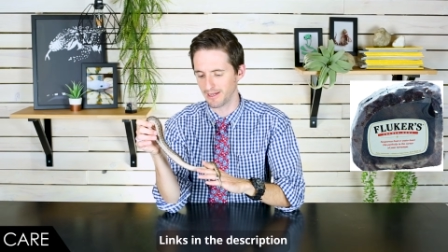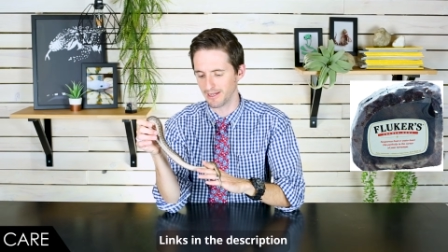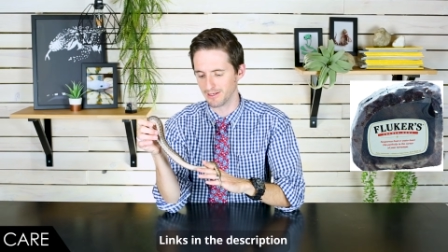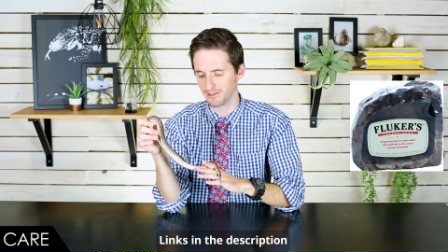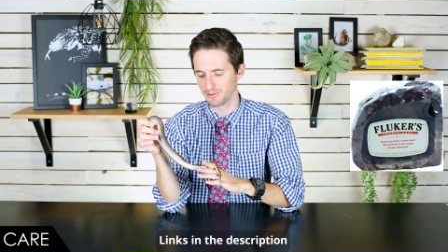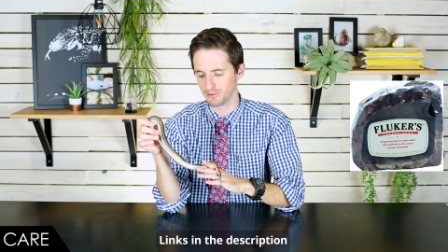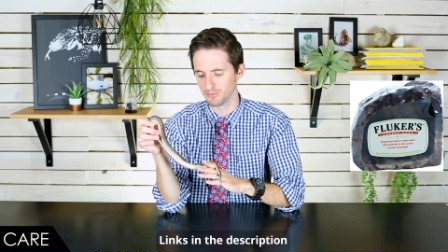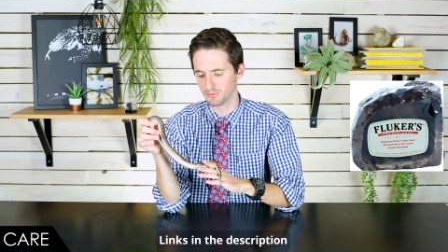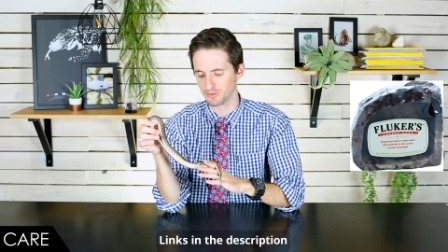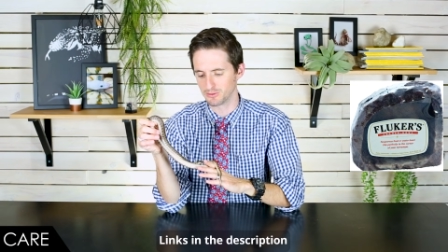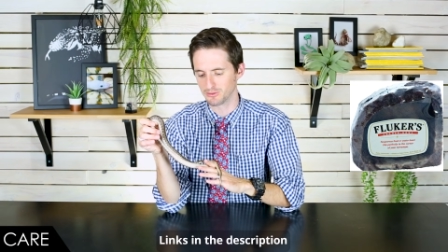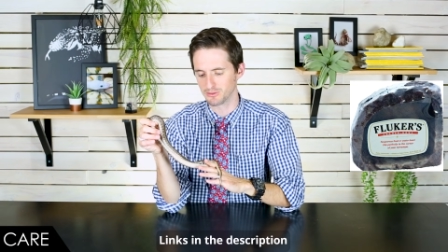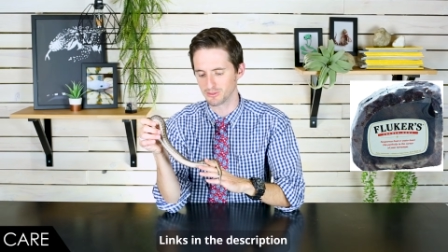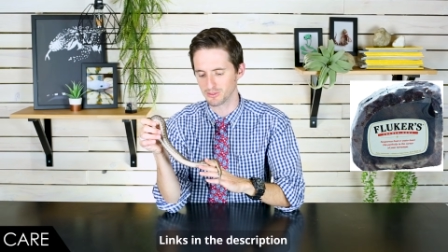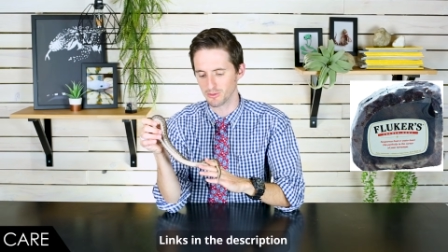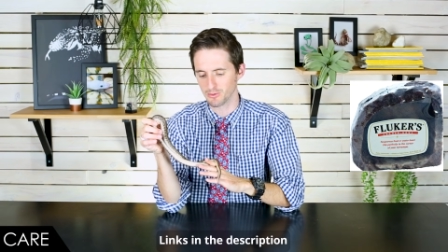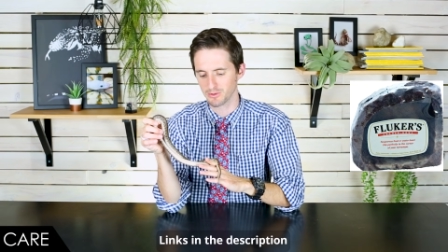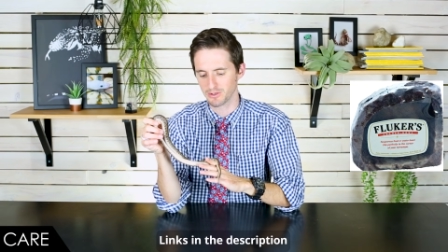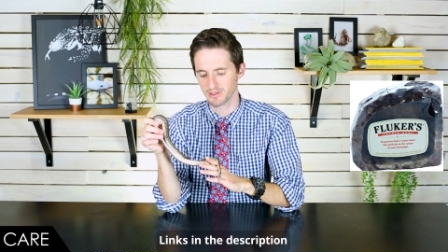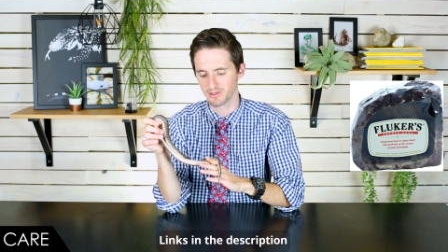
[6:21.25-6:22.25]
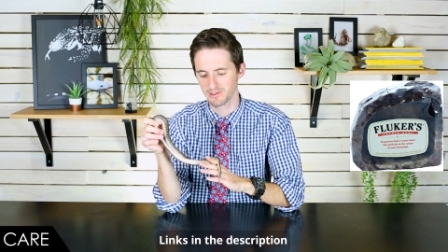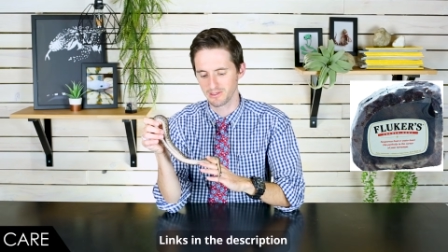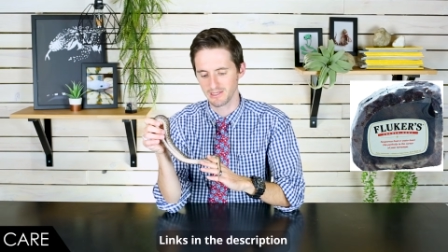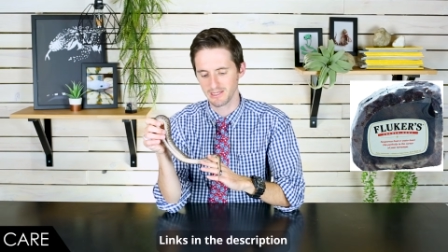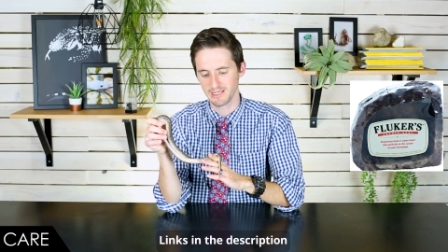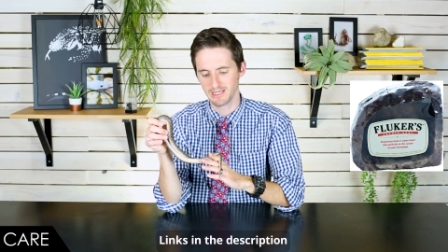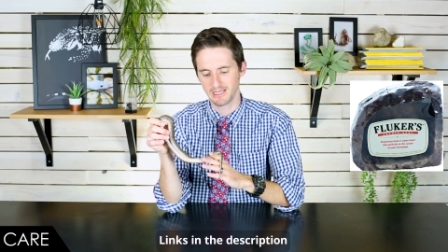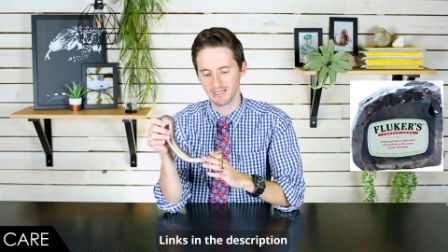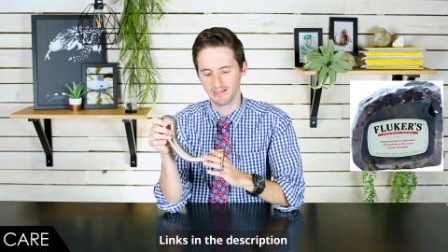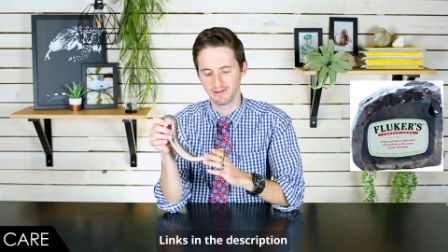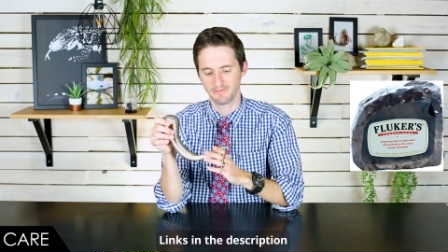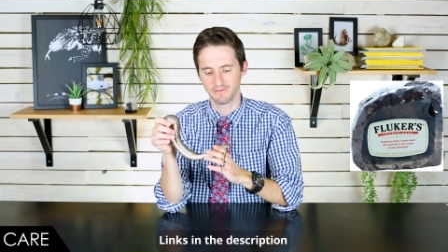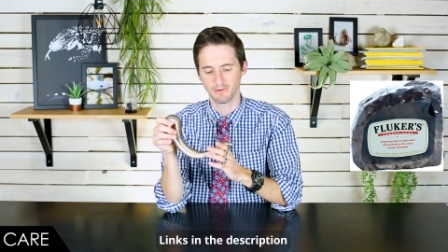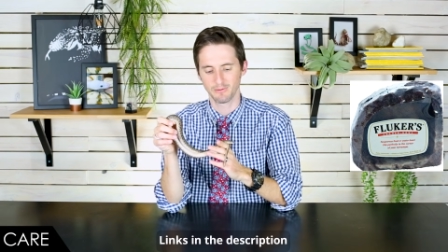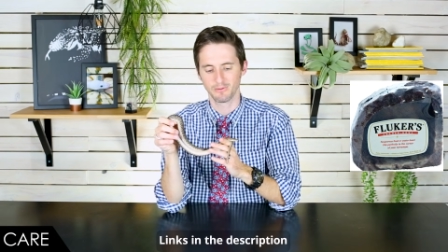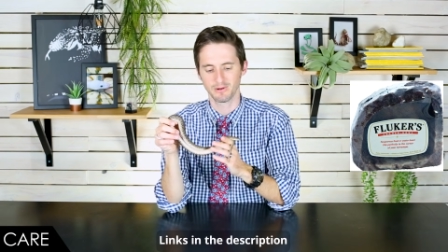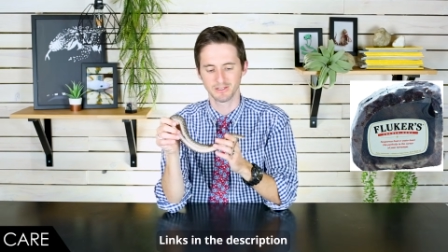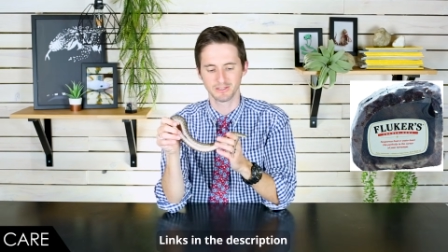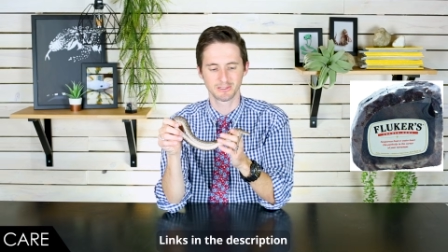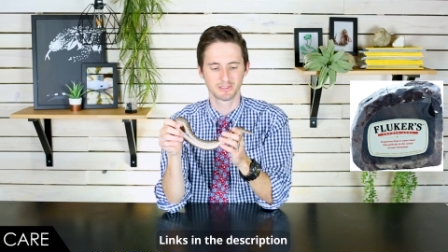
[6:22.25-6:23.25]
and use to soak if
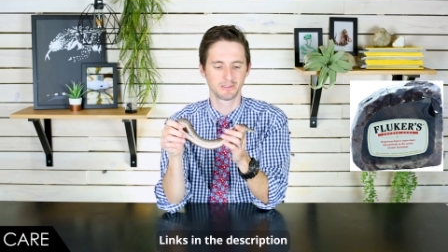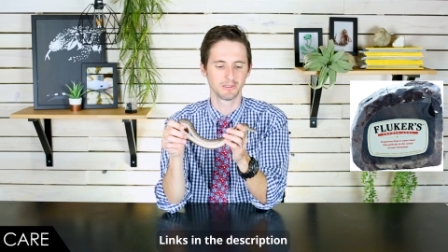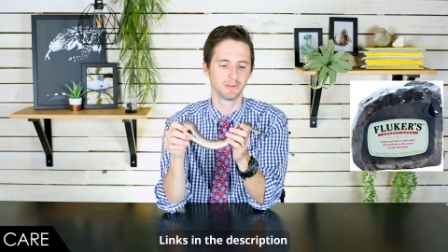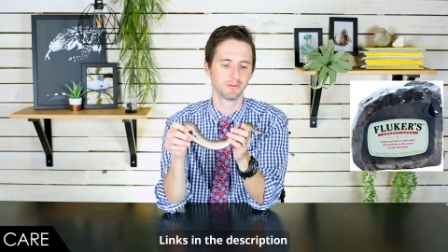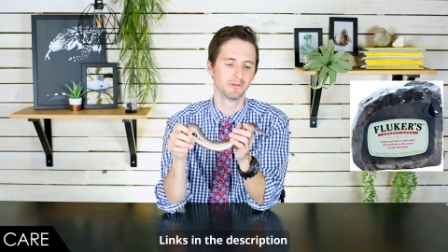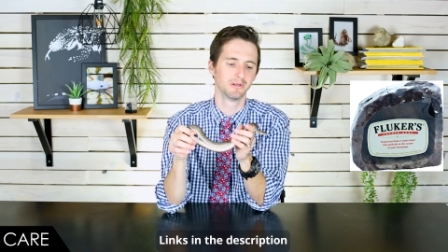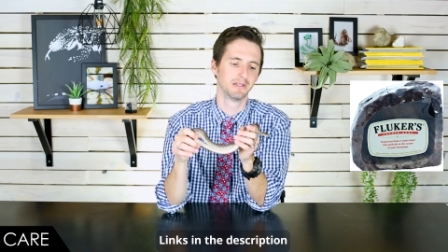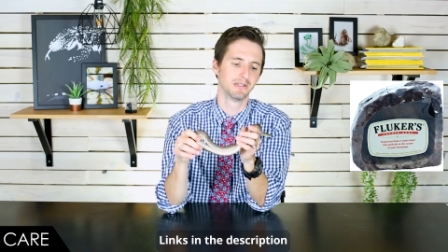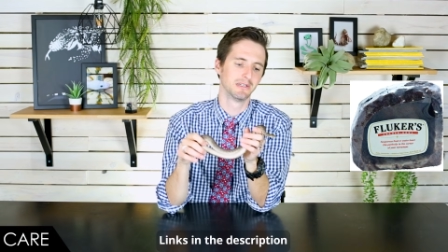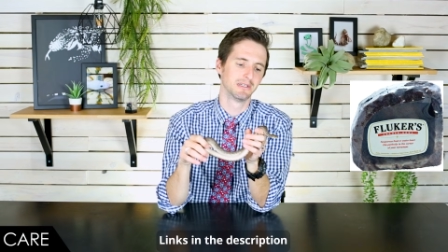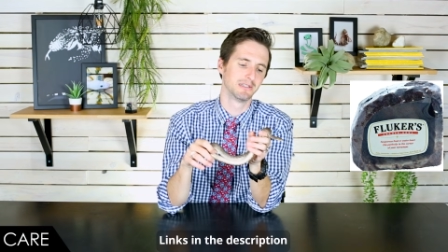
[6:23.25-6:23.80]
it wants to.